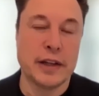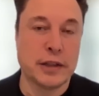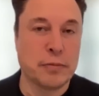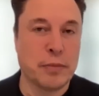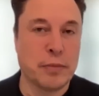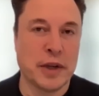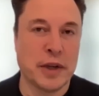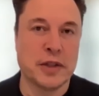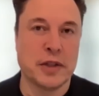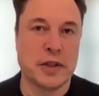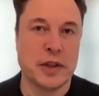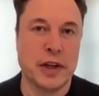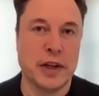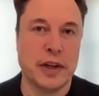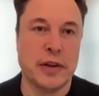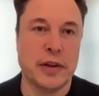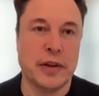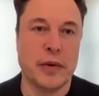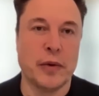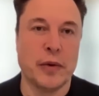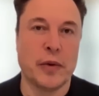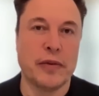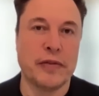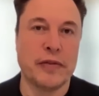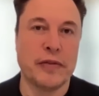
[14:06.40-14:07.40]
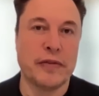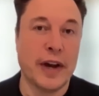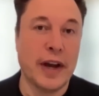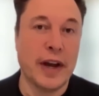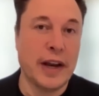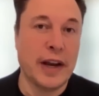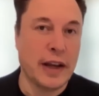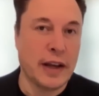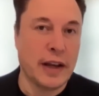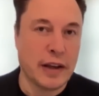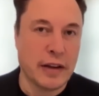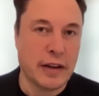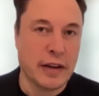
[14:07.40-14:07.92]
and especially the
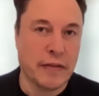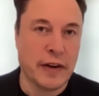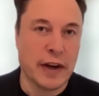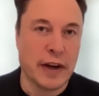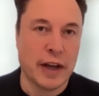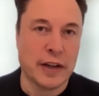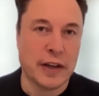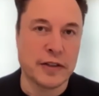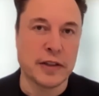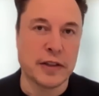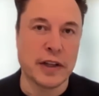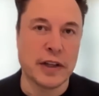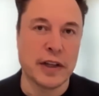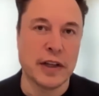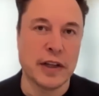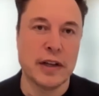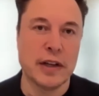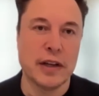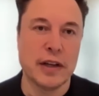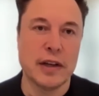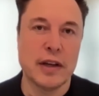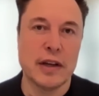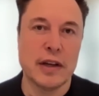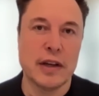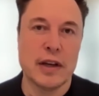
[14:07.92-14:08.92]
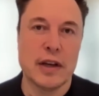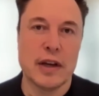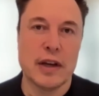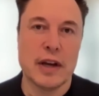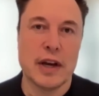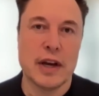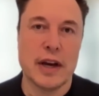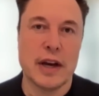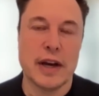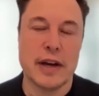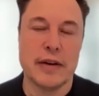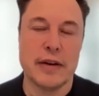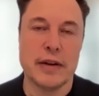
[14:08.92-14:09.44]
refining capacity
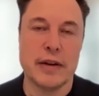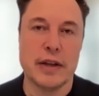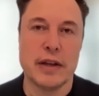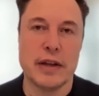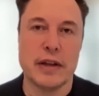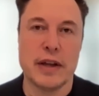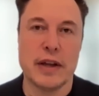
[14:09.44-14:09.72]
uh,